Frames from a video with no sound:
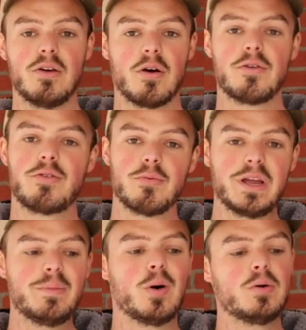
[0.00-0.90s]
There are
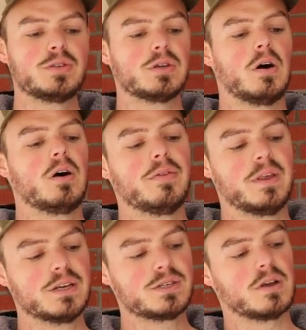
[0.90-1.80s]
three bolts on
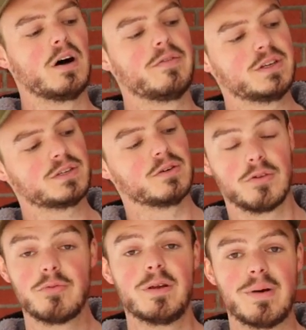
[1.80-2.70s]
this, obviously, or
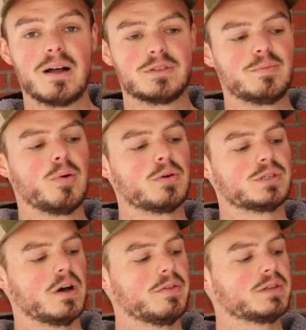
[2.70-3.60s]
three mounting
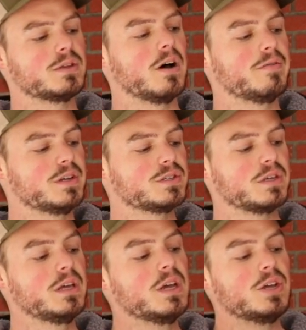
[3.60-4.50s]
ports on this,
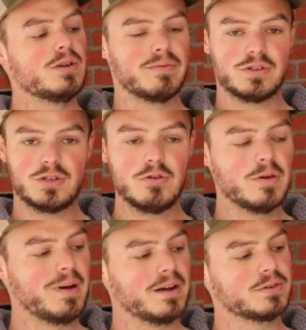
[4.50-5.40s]
obviously. You have the two
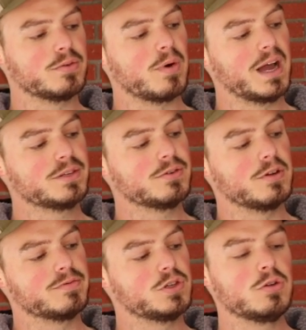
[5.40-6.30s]
that mount to the riser.
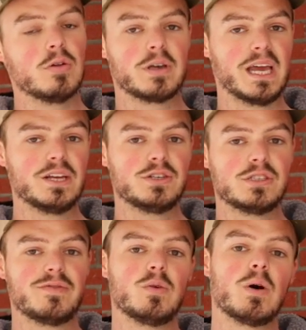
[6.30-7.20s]
You have two
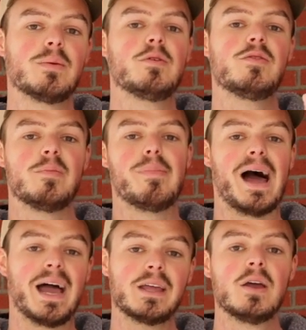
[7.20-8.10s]
locations if you want to move it
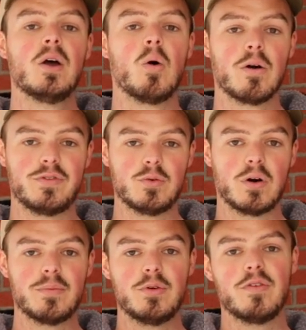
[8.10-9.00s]
back or if you
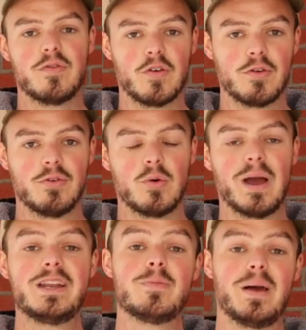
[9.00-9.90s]
want to move it further
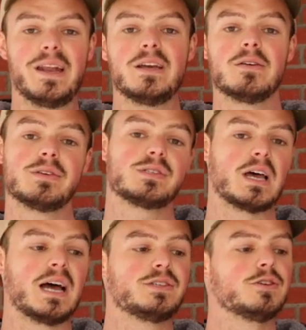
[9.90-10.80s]
away, depending on the
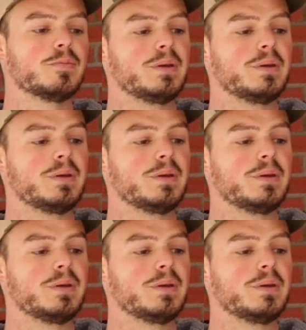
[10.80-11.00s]
size of your